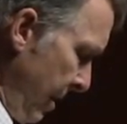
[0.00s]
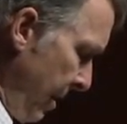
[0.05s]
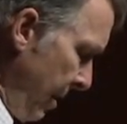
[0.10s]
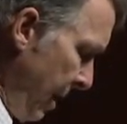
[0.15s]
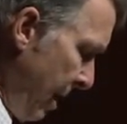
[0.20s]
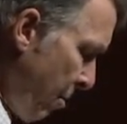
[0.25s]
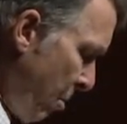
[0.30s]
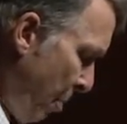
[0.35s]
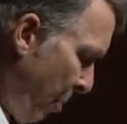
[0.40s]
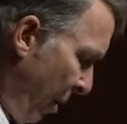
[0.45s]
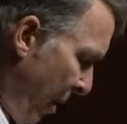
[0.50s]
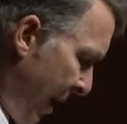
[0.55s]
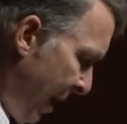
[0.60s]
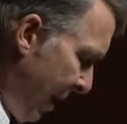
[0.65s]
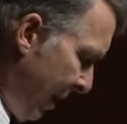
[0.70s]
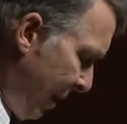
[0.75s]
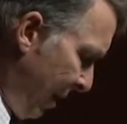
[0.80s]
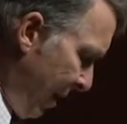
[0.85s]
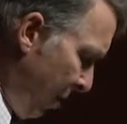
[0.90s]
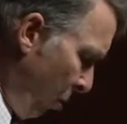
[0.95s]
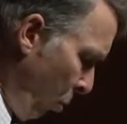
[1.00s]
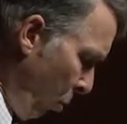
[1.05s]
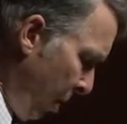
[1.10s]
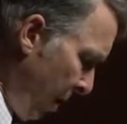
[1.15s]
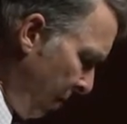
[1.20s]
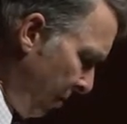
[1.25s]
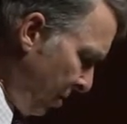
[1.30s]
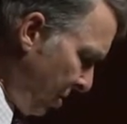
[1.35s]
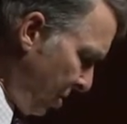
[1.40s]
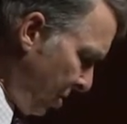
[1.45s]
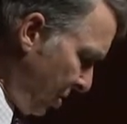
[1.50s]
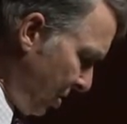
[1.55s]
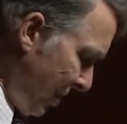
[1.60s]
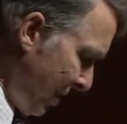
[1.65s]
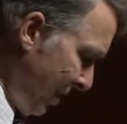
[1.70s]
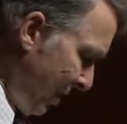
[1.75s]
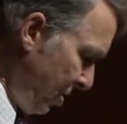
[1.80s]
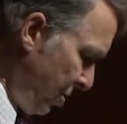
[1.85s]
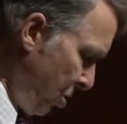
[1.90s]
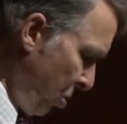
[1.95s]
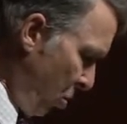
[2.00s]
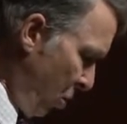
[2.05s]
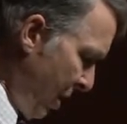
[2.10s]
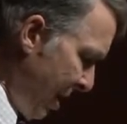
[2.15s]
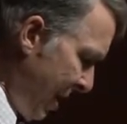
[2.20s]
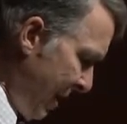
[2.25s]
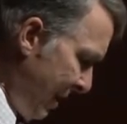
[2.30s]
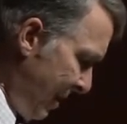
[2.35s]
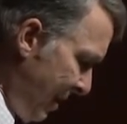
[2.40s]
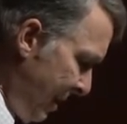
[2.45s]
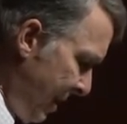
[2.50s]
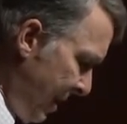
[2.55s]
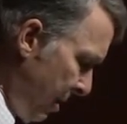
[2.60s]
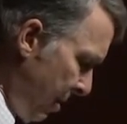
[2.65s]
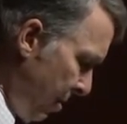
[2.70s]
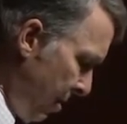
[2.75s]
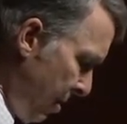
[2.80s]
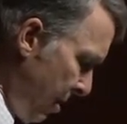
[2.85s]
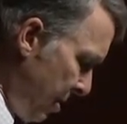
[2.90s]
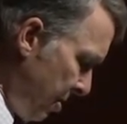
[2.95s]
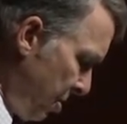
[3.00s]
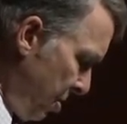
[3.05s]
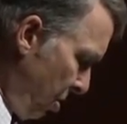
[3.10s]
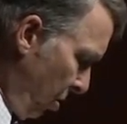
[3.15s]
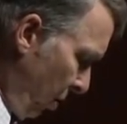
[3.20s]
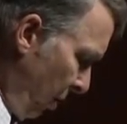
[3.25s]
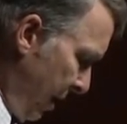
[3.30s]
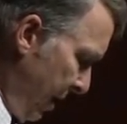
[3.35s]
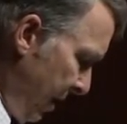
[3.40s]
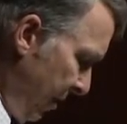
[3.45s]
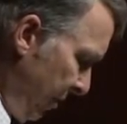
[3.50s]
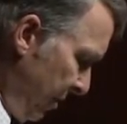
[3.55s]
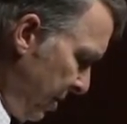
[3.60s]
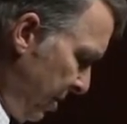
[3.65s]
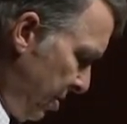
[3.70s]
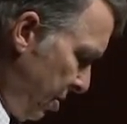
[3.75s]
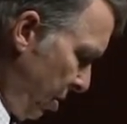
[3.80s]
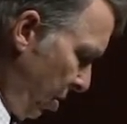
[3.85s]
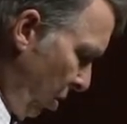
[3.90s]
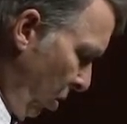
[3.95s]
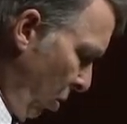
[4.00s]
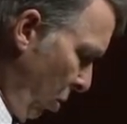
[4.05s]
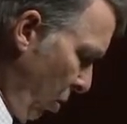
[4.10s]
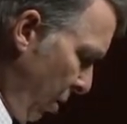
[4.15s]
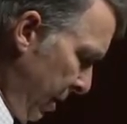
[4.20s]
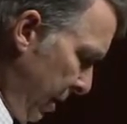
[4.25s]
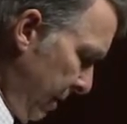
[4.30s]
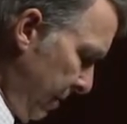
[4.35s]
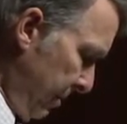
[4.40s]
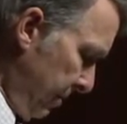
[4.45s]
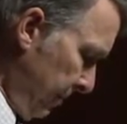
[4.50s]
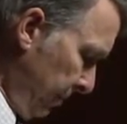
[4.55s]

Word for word: They replied, Let one of us sit at your right and the other at your left in your glory.